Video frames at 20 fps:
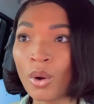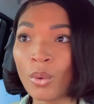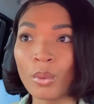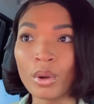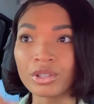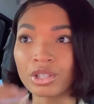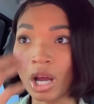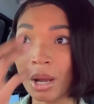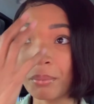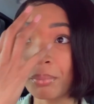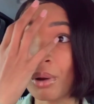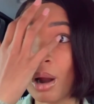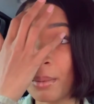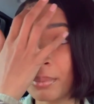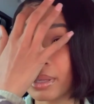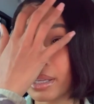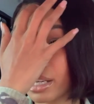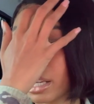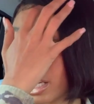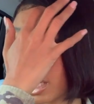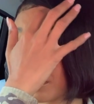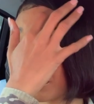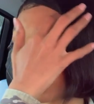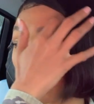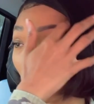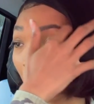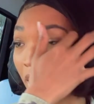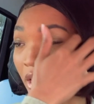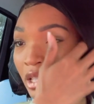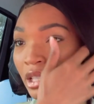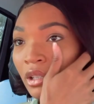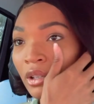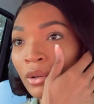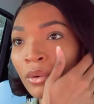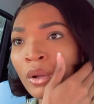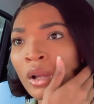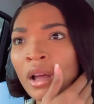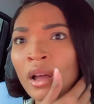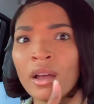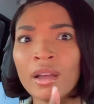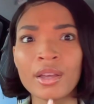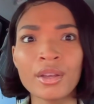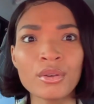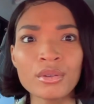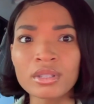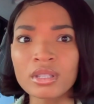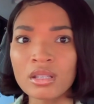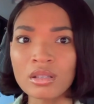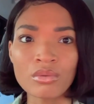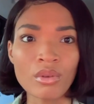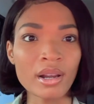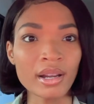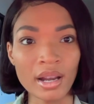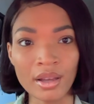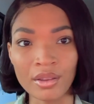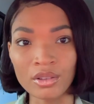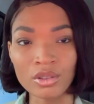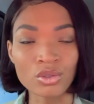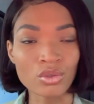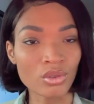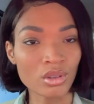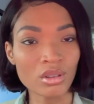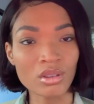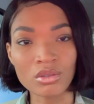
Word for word: which I'm probably gonna end up going to. Houston's right down the street.